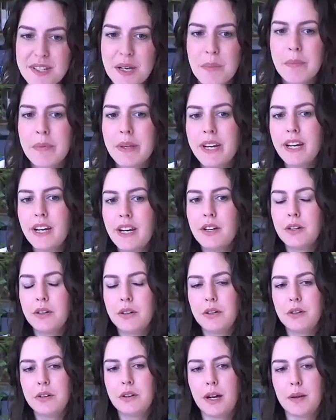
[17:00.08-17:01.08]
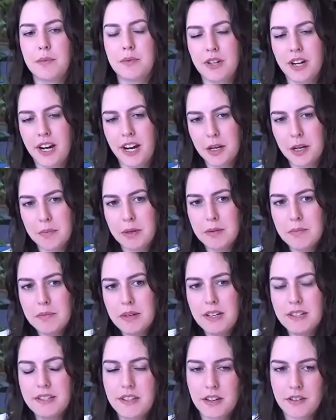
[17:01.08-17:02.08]
somebody who I'm trying to put
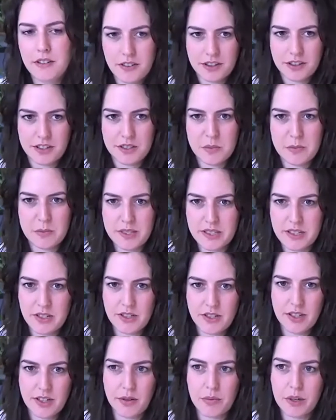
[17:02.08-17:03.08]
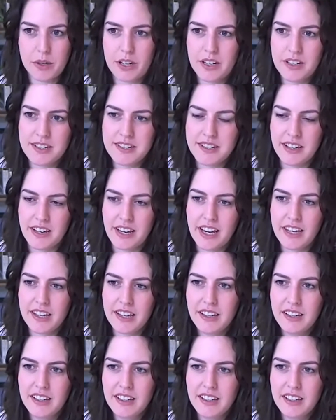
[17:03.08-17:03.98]
myself in this position where it's like,